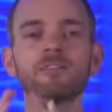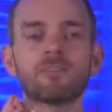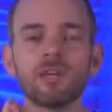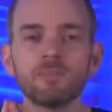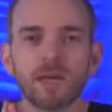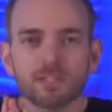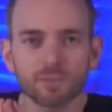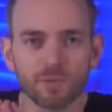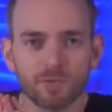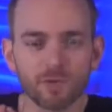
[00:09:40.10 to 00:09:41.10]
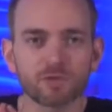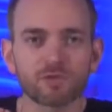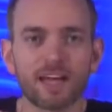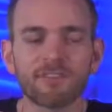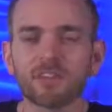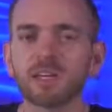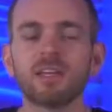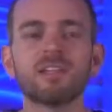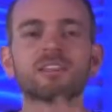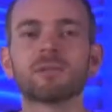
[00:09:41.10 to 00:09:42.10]
Friend-based referral traffic,
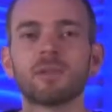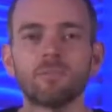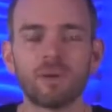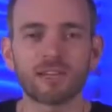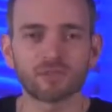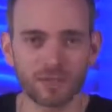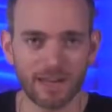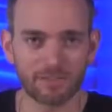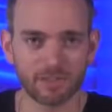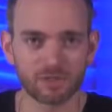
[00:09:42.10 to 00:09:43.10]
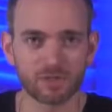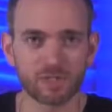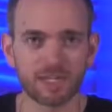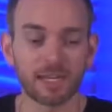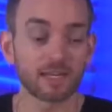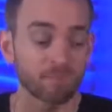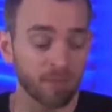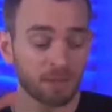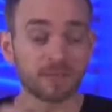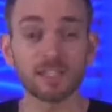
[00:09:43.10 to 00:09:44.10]
some of the best traffic that you can get.
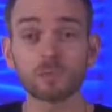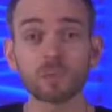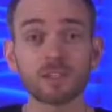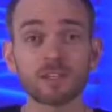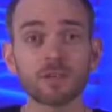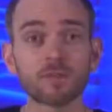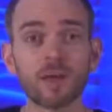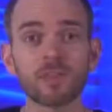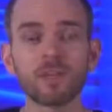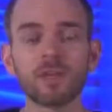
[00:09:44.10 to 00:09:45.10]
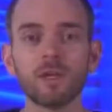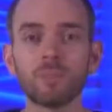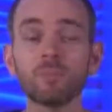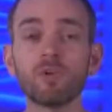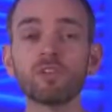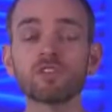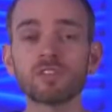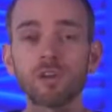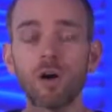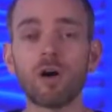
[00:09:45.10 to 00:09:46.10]
This particular method
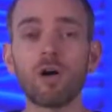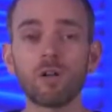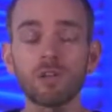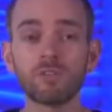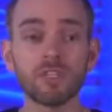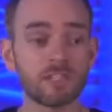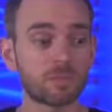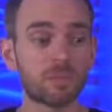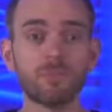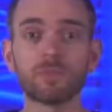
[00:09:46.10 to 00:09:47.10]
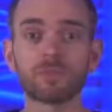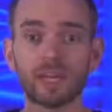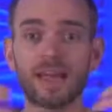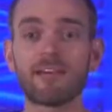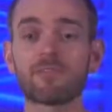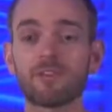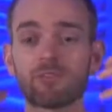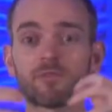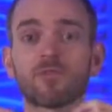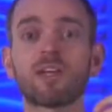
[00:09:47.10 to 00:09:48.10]
pushes all of these people to have
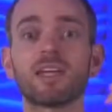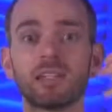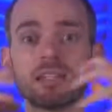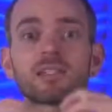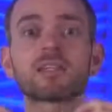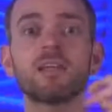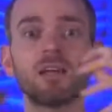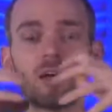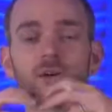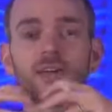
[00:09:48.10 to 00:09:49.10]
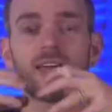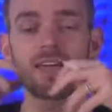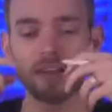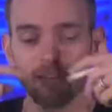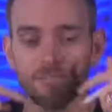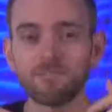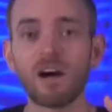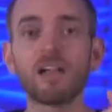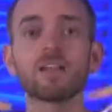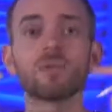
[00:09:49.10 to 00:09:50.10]
their friends, okay,
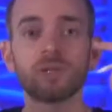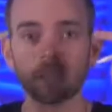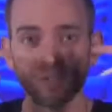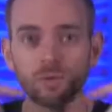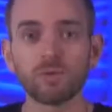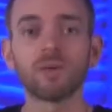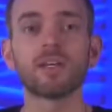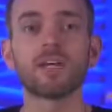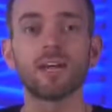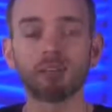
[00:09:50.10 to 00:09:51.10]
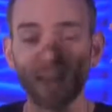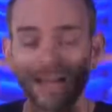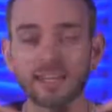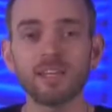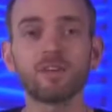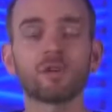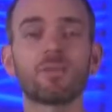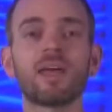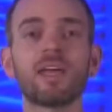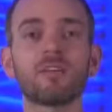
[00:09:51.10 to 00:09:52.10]
following you and liking your
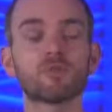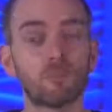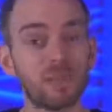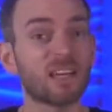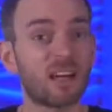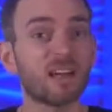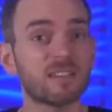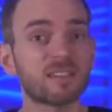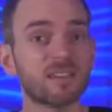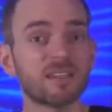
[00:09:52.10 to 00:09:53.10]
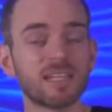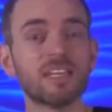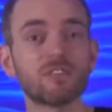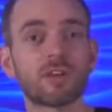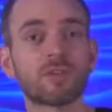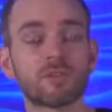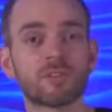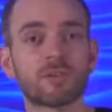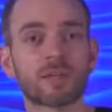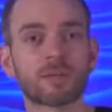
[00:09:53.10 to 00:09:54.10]
page because each other
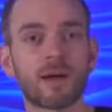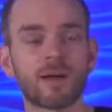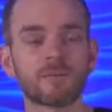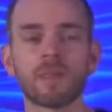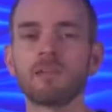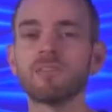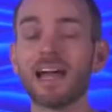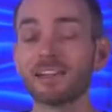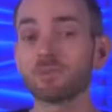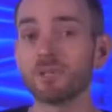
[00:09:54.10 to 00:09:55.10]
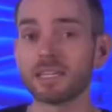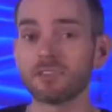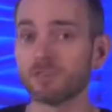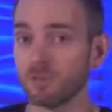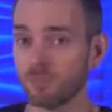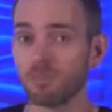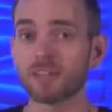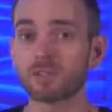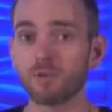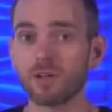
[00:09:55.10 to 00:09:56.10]
is doing it, right? That's what gets you the
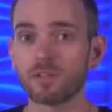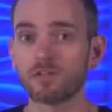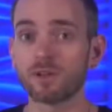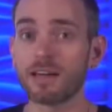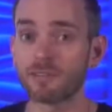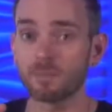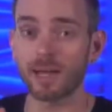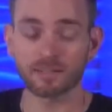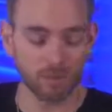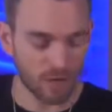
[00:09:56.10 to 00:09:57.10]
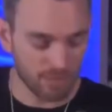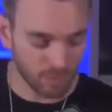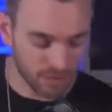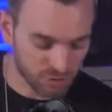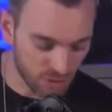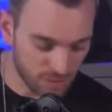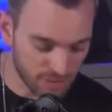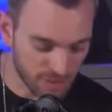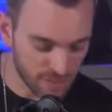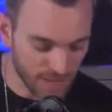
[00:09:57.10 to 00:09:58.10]
best quality traffic. Back to the whiteboard. I'll show you
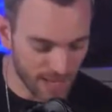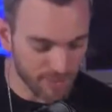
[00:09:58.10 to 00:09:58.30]
what ends up